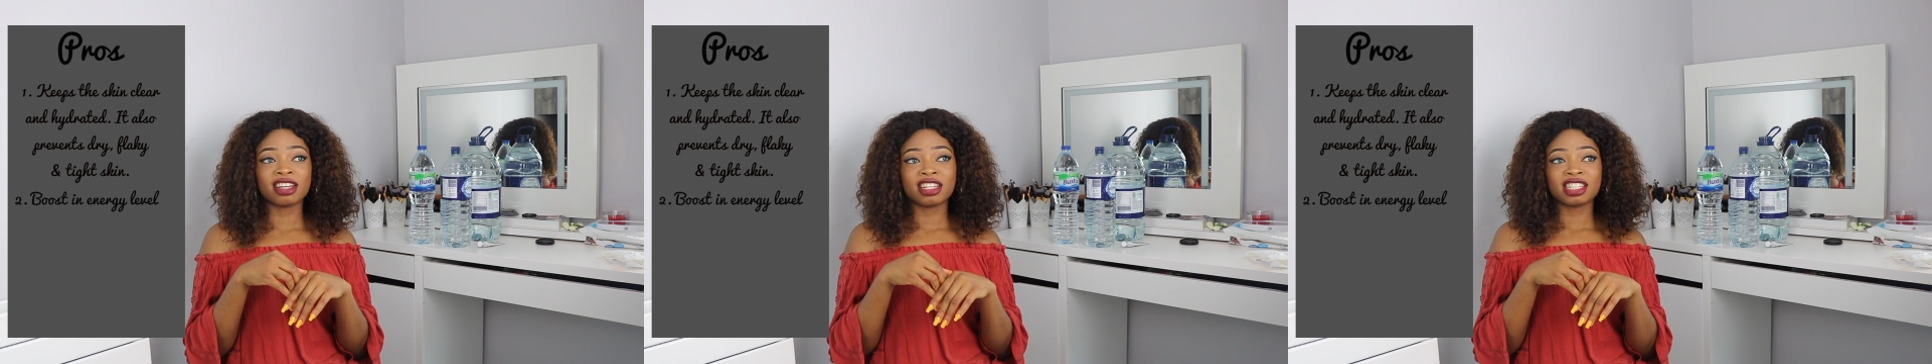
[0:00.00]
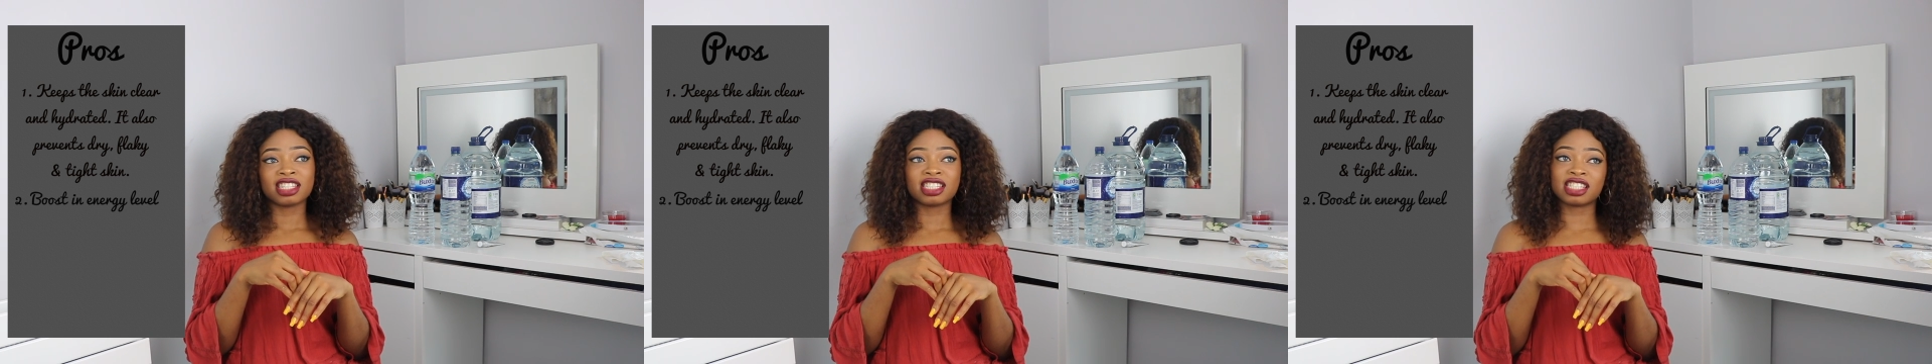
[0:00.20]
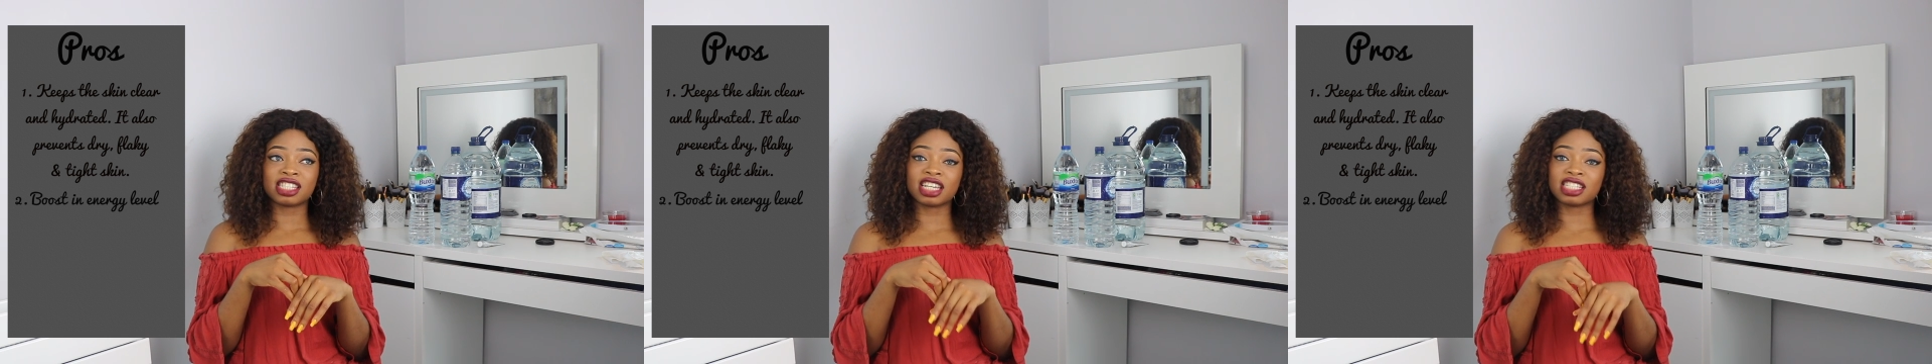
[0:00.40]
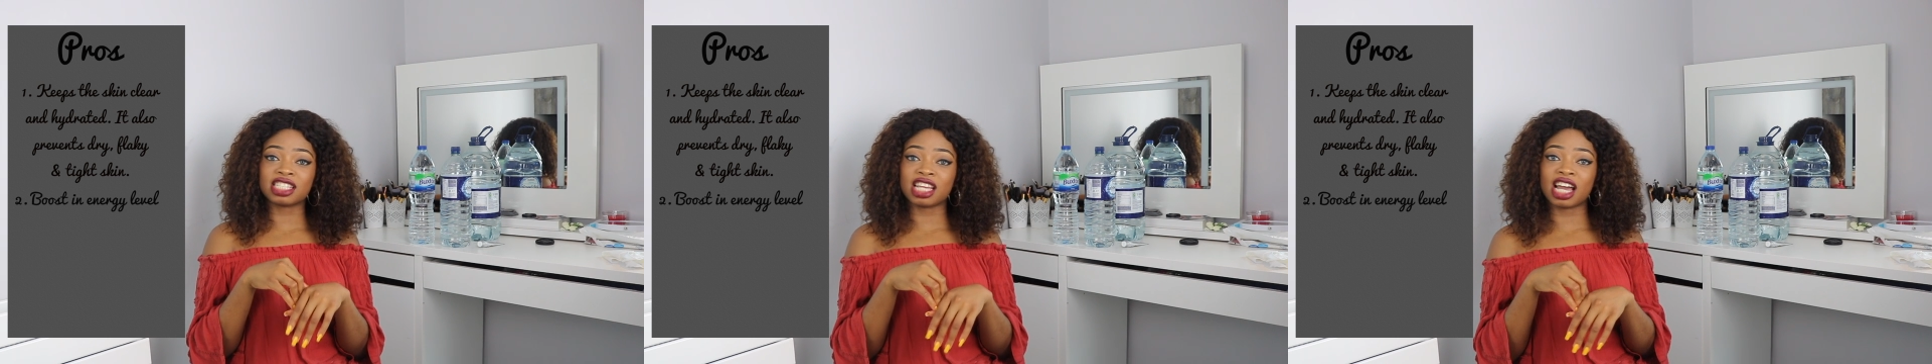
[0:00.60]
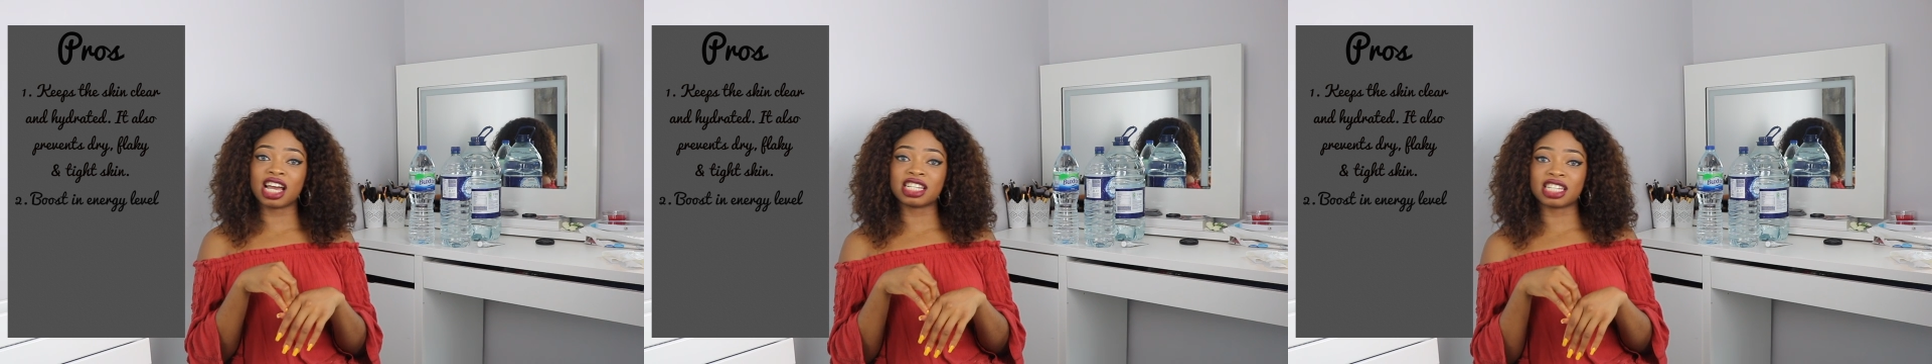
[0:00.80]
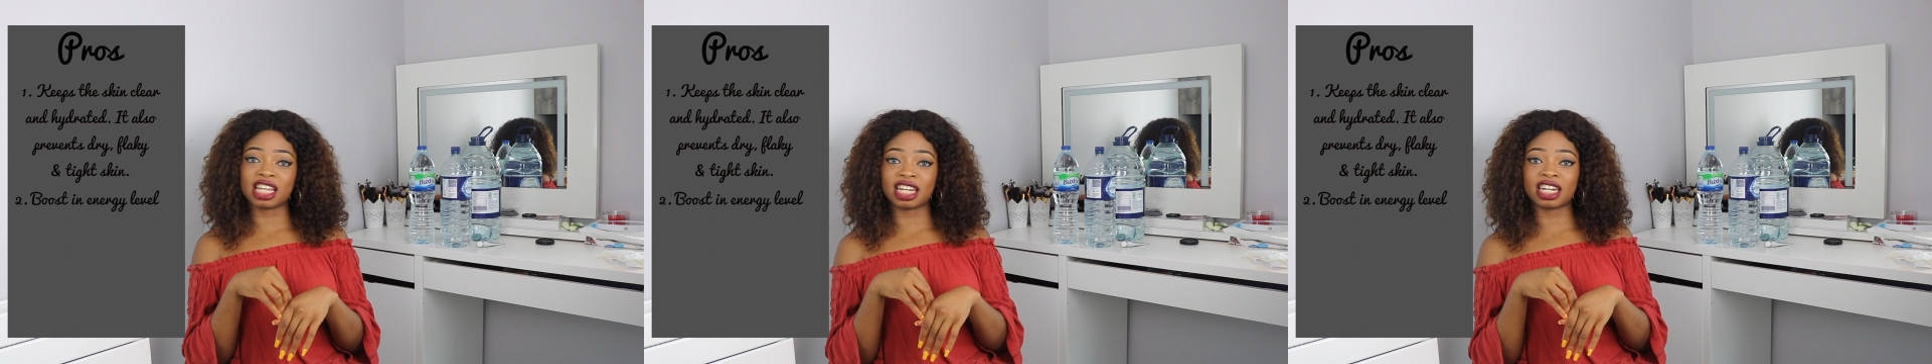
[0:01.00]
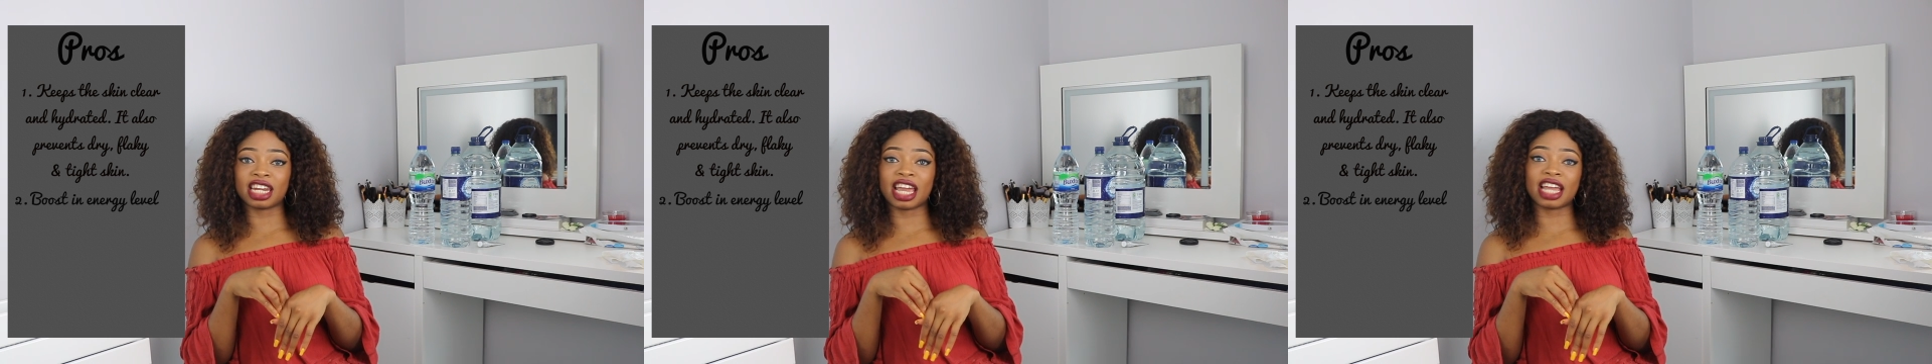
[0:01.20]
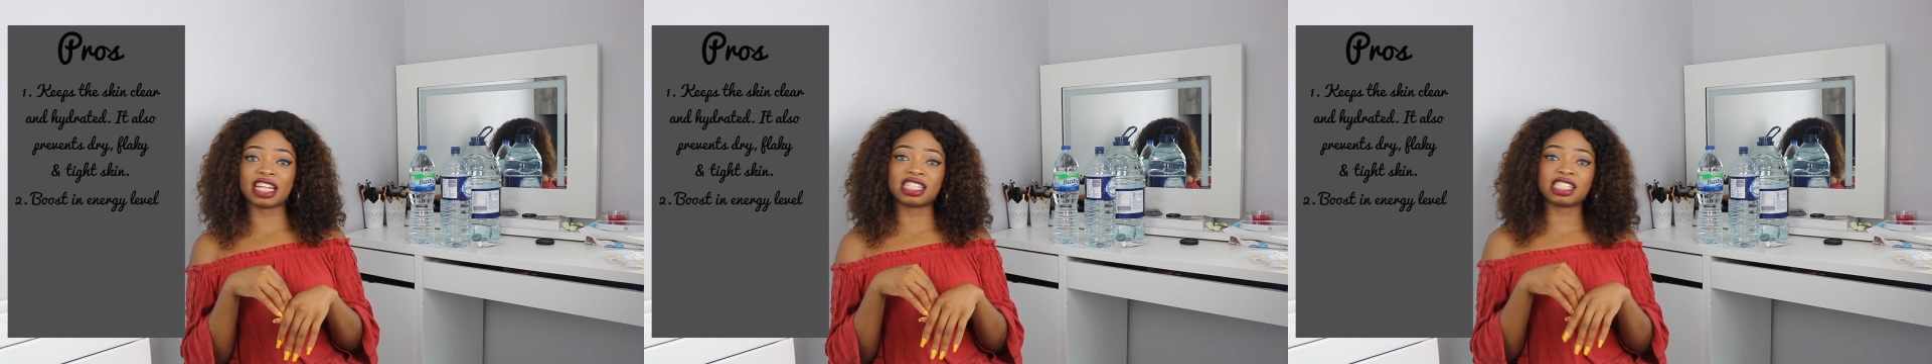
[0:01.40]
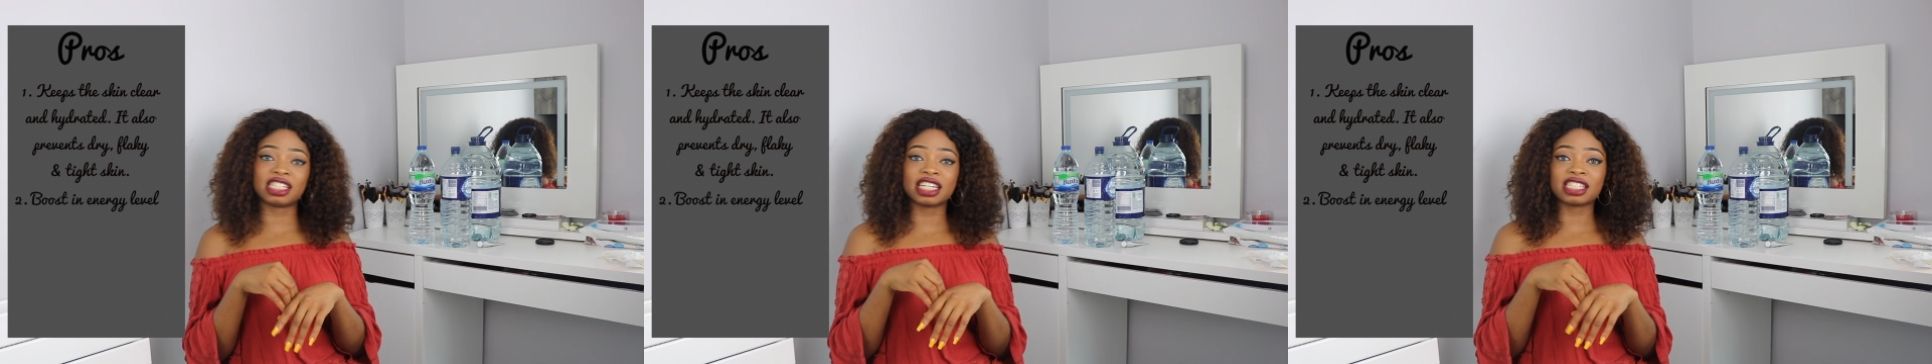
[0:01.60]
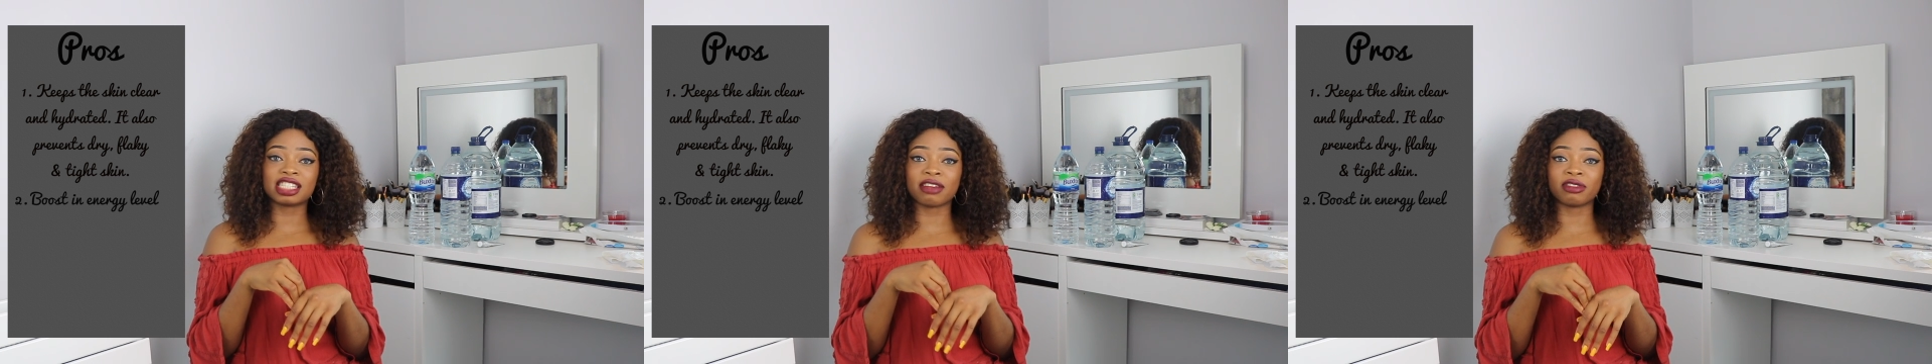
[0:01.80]
6 hours at night,
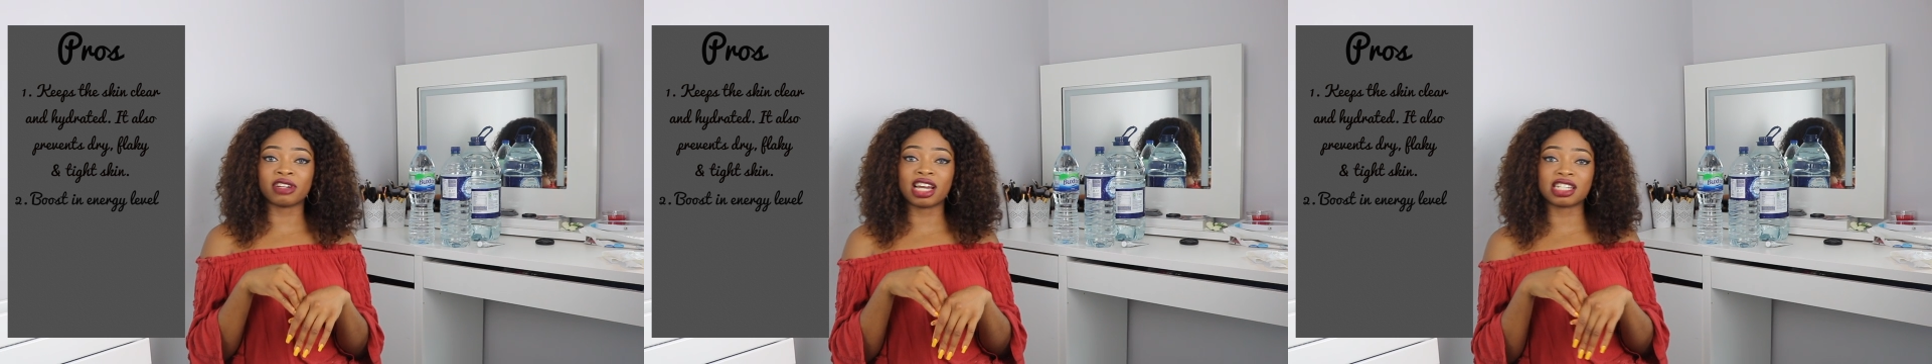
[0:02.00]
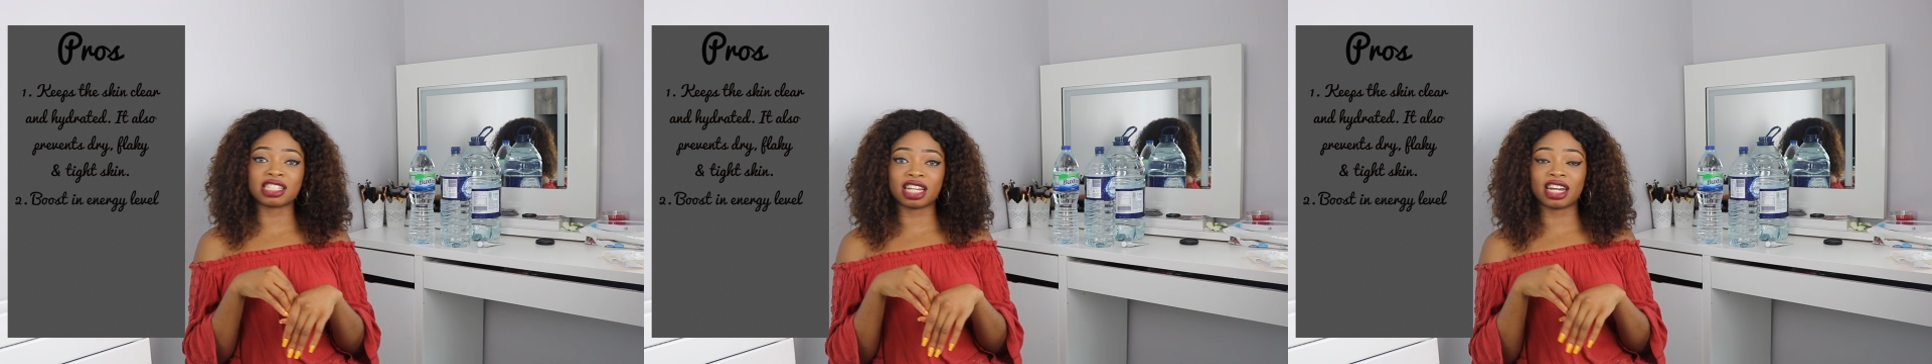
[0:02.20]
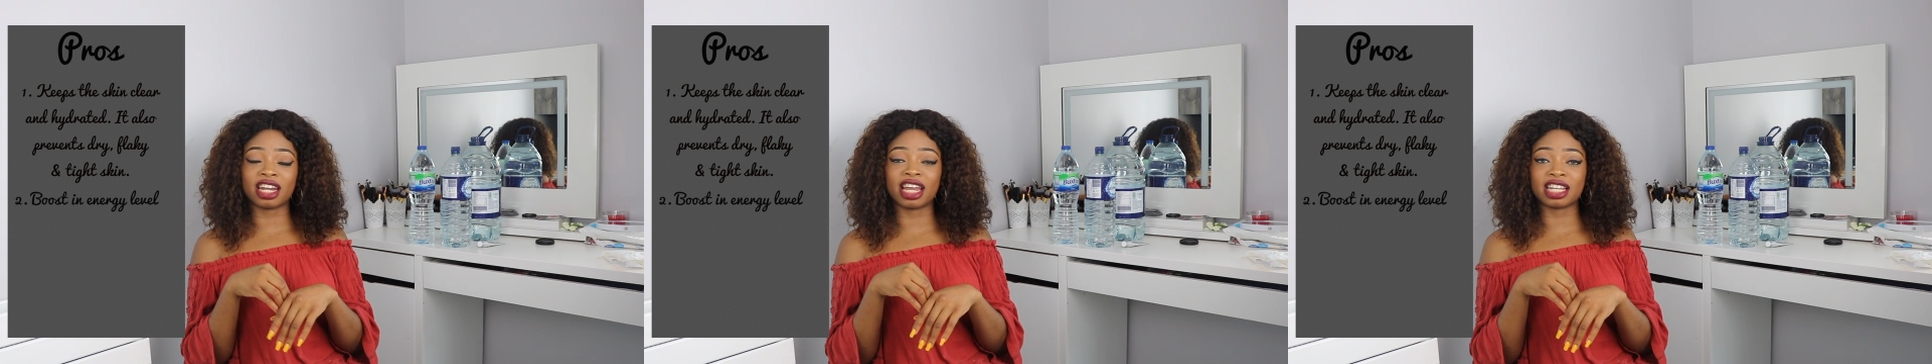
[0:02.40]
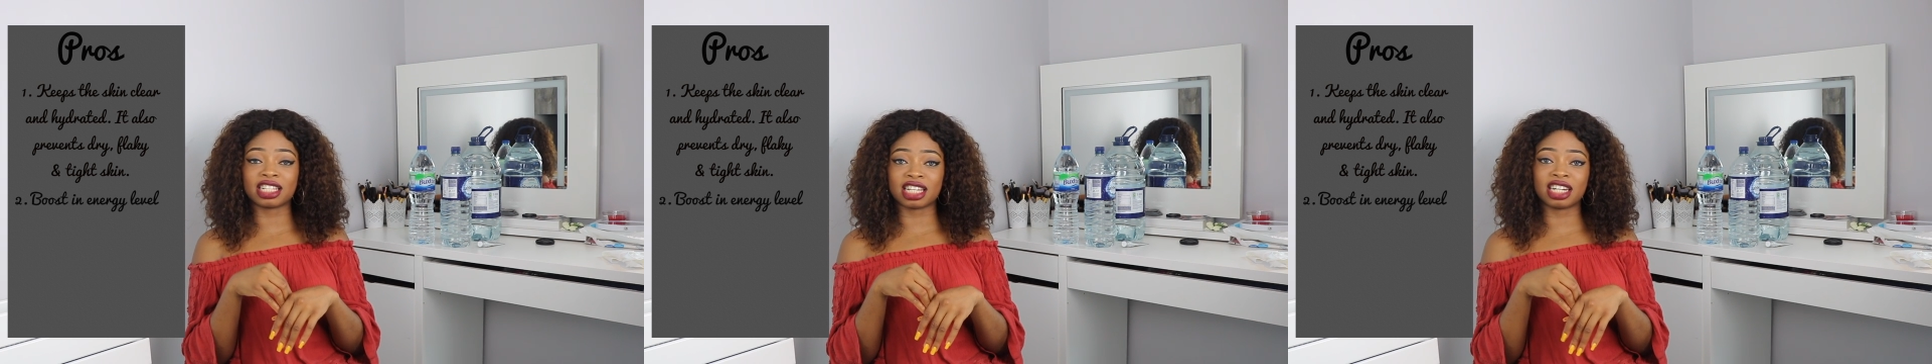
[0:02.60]
6-7 hours at night,